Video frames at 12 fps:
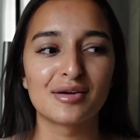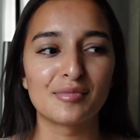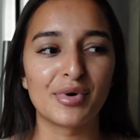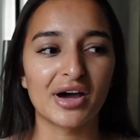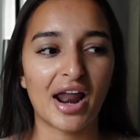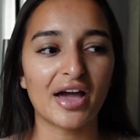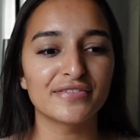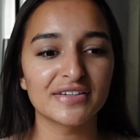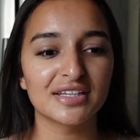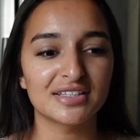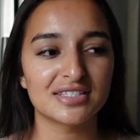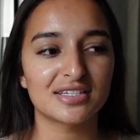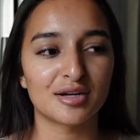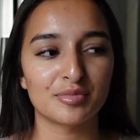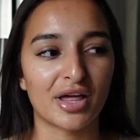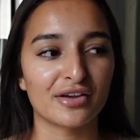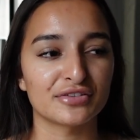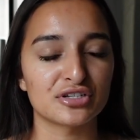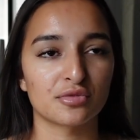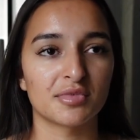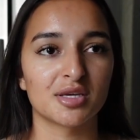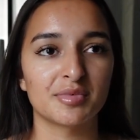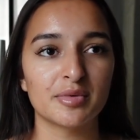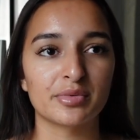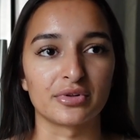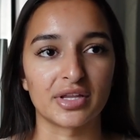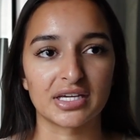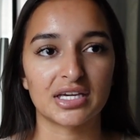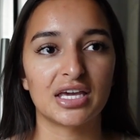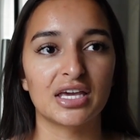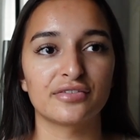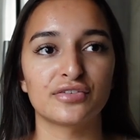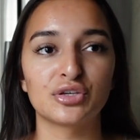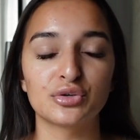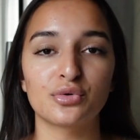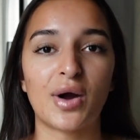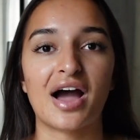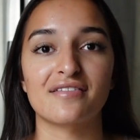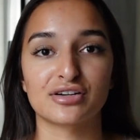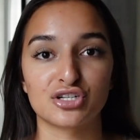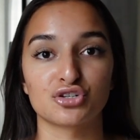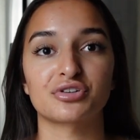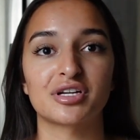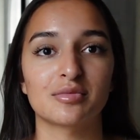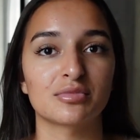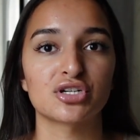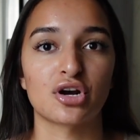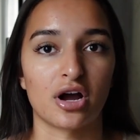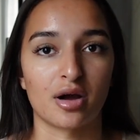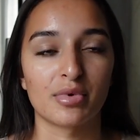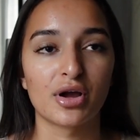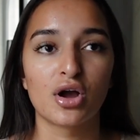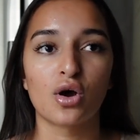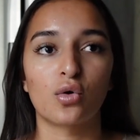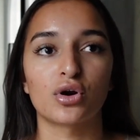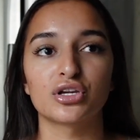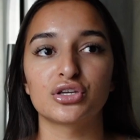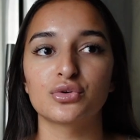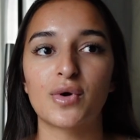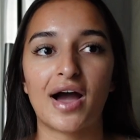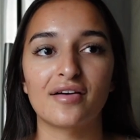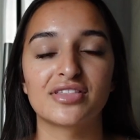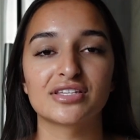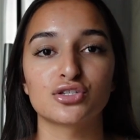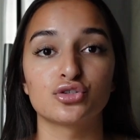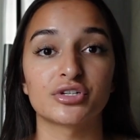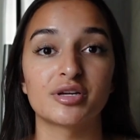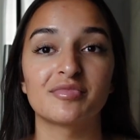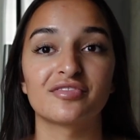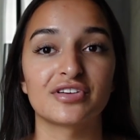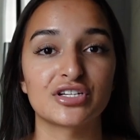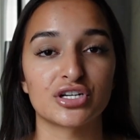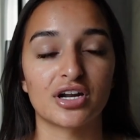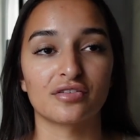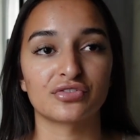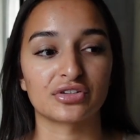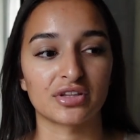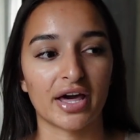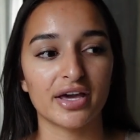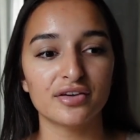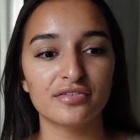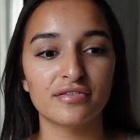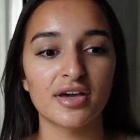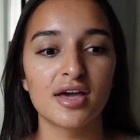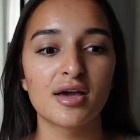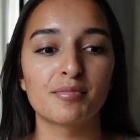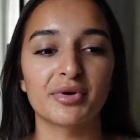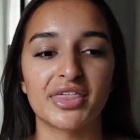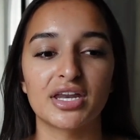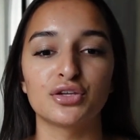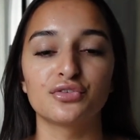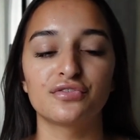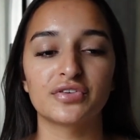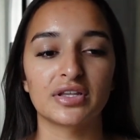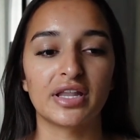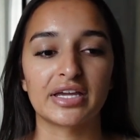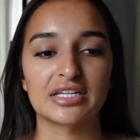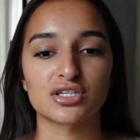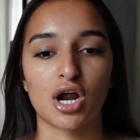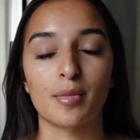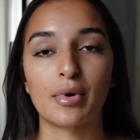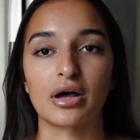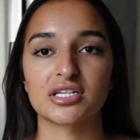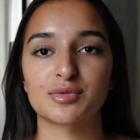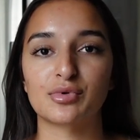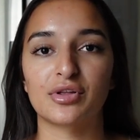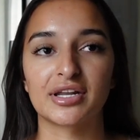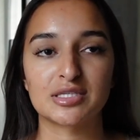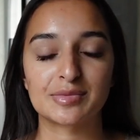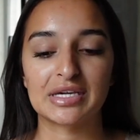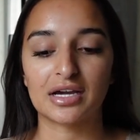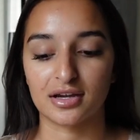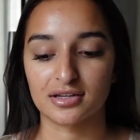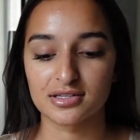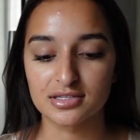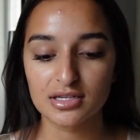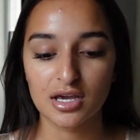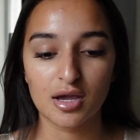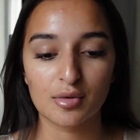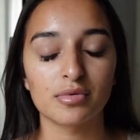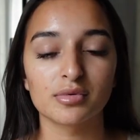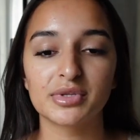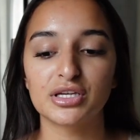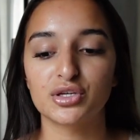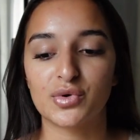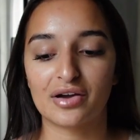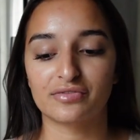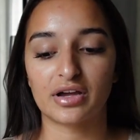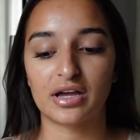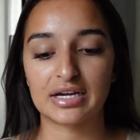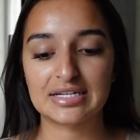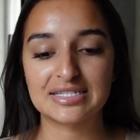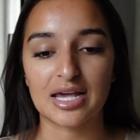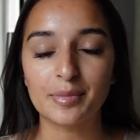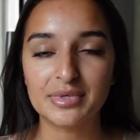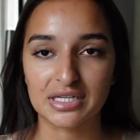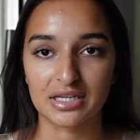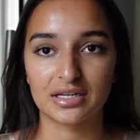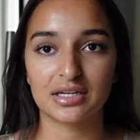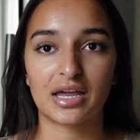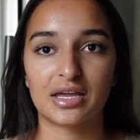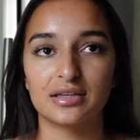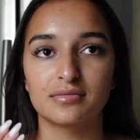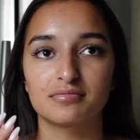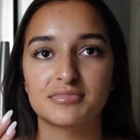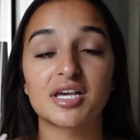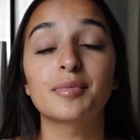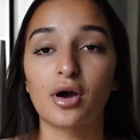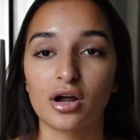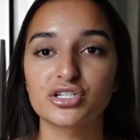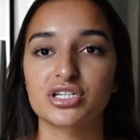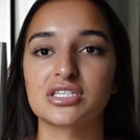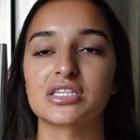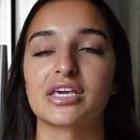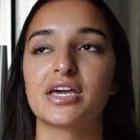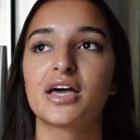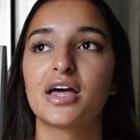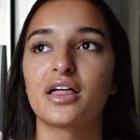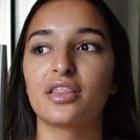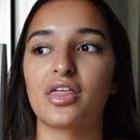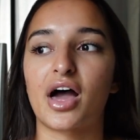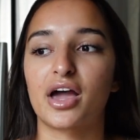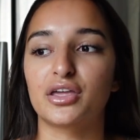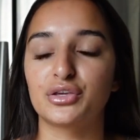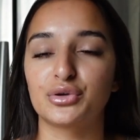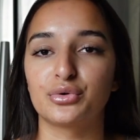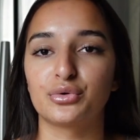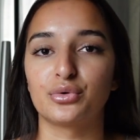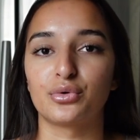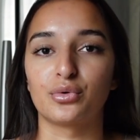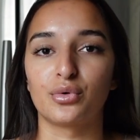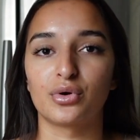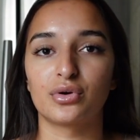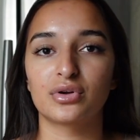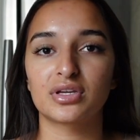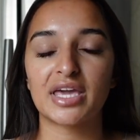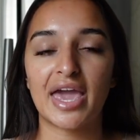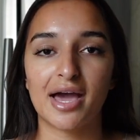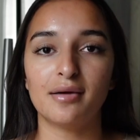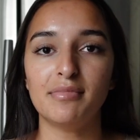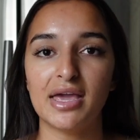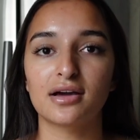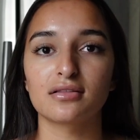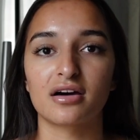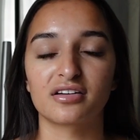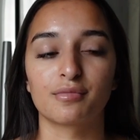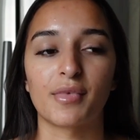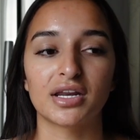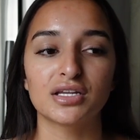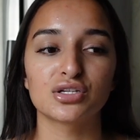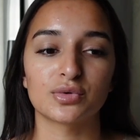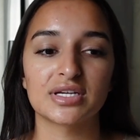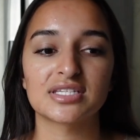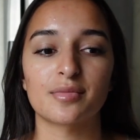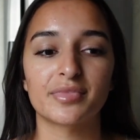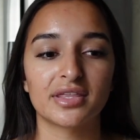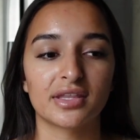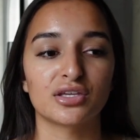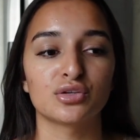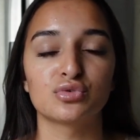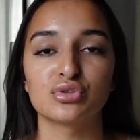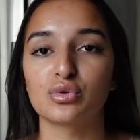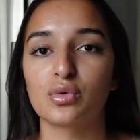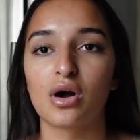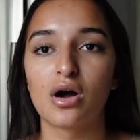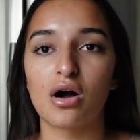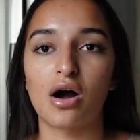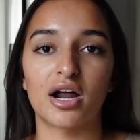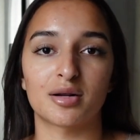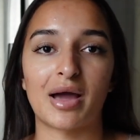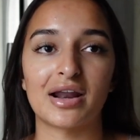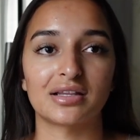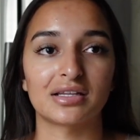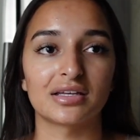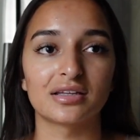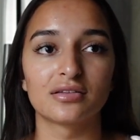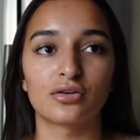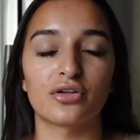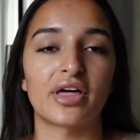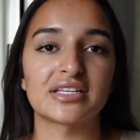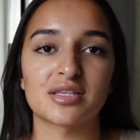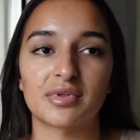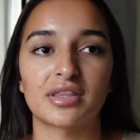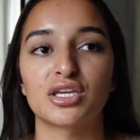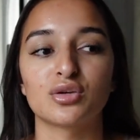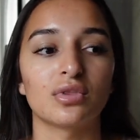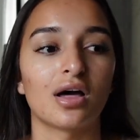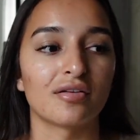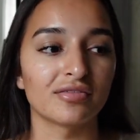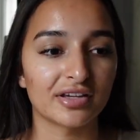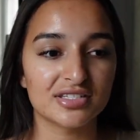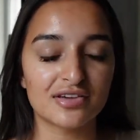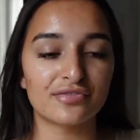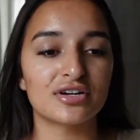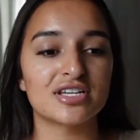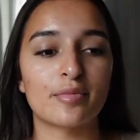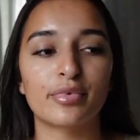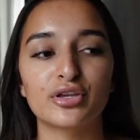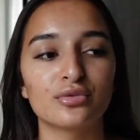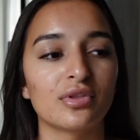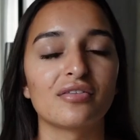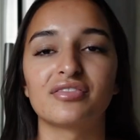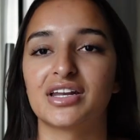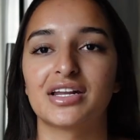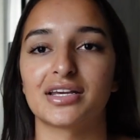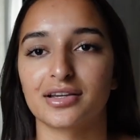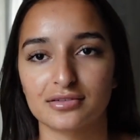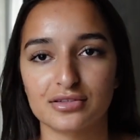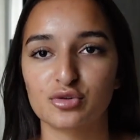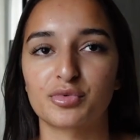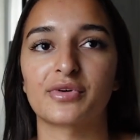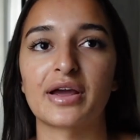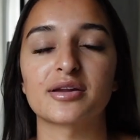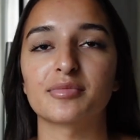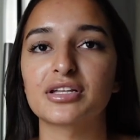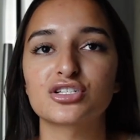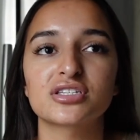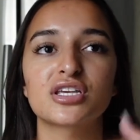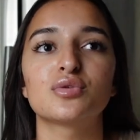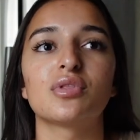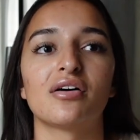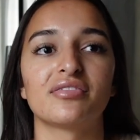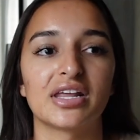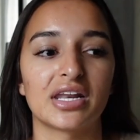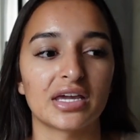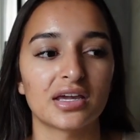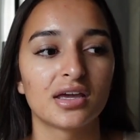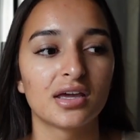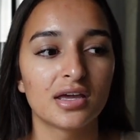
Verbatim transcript: But I feel like this can apply for so many people. Like, if you have a dream job or you have this dream vision of your life, but then you feel like it's not possible and it's because probably you have accepted subconsciously that you can't make a lot of money doing something that you do automatically or like something that you love. Like, say, for example, you love knitting, super random, but let's just say you love knitting